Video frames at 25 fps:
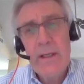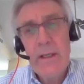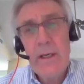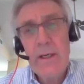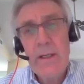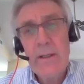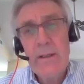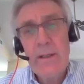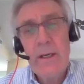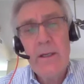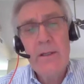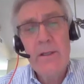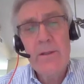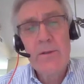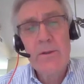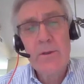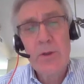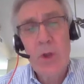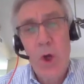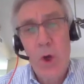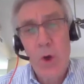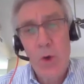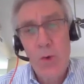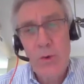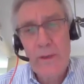uh,
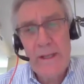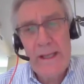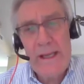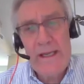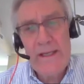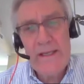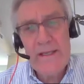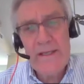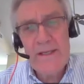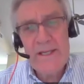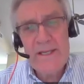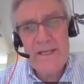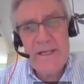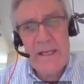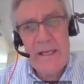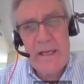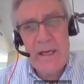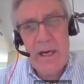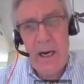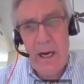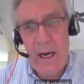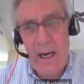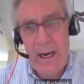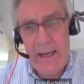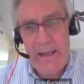low latency,
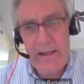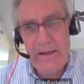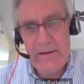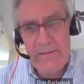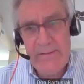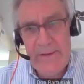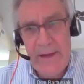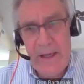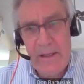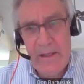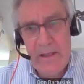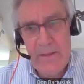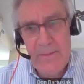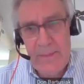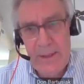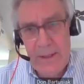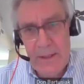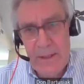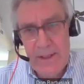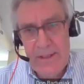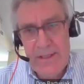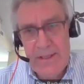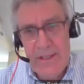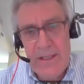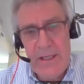high
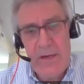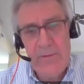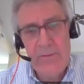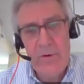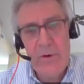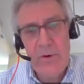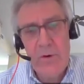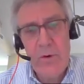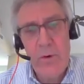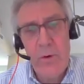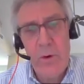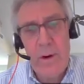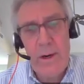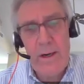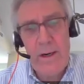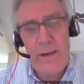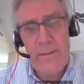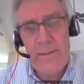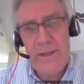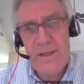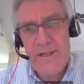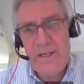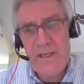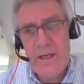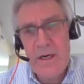availability
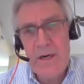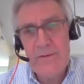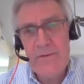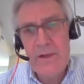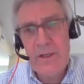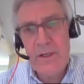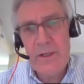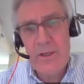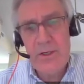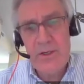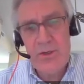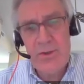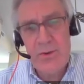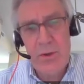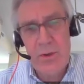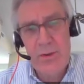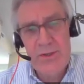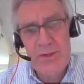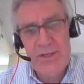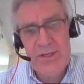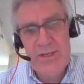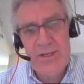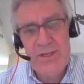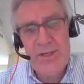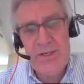requirements of a control
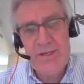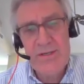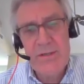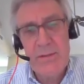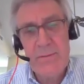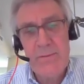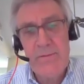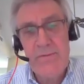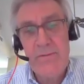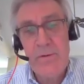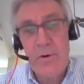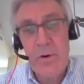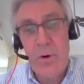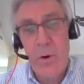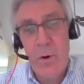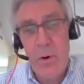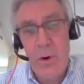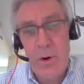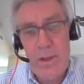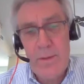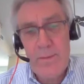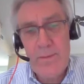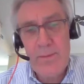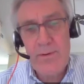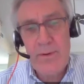system for
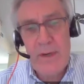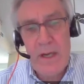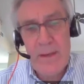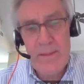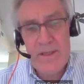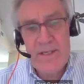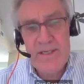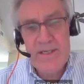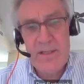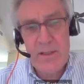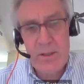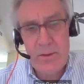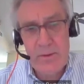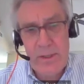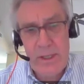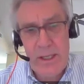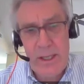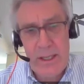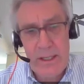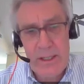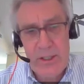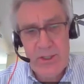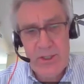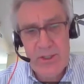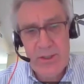on-premise
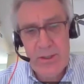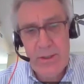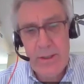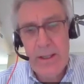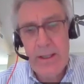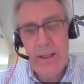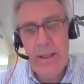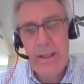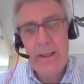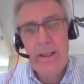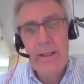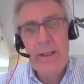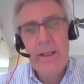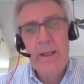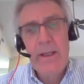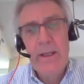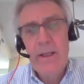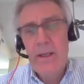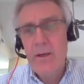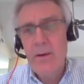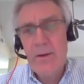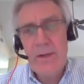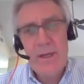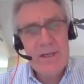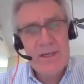location.
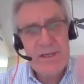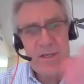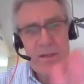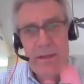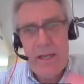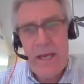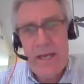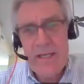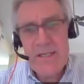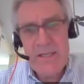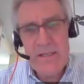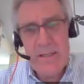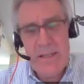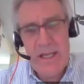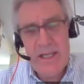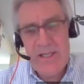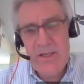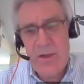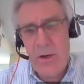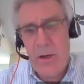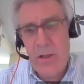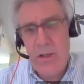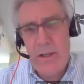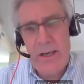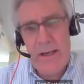Okay, so that's that's
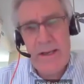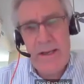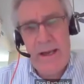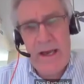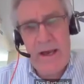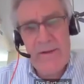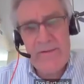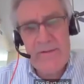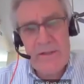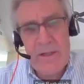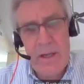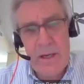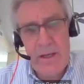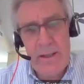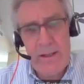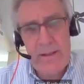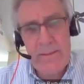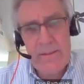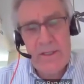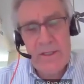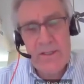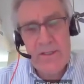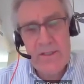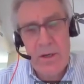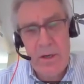all I have
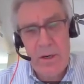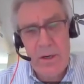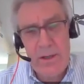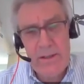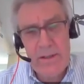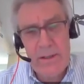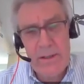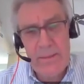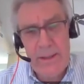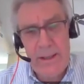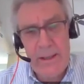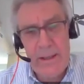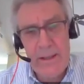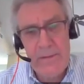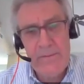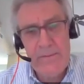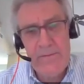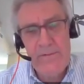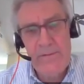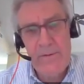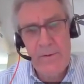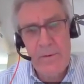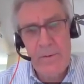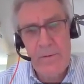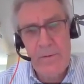time to talk about
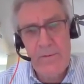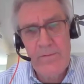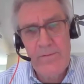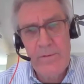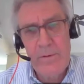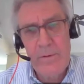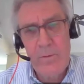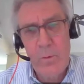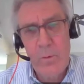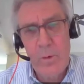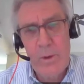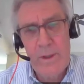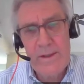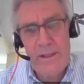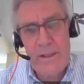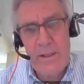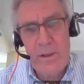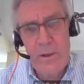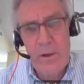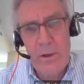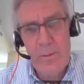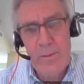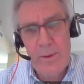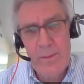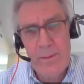for, for what the
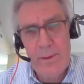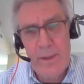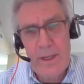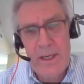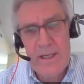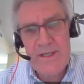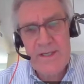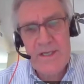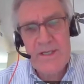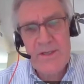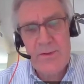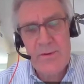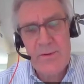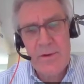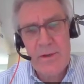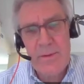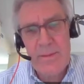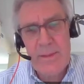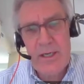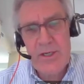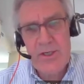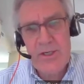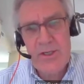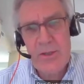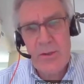open process
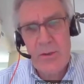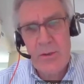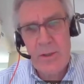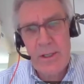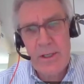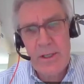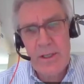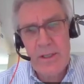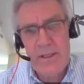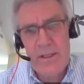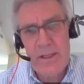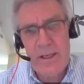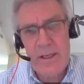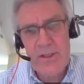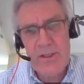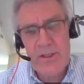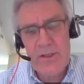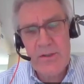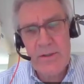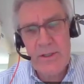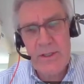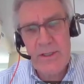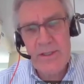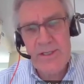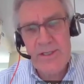automation
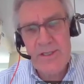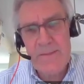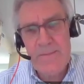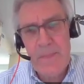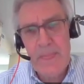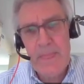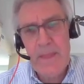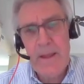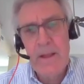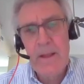architecture is.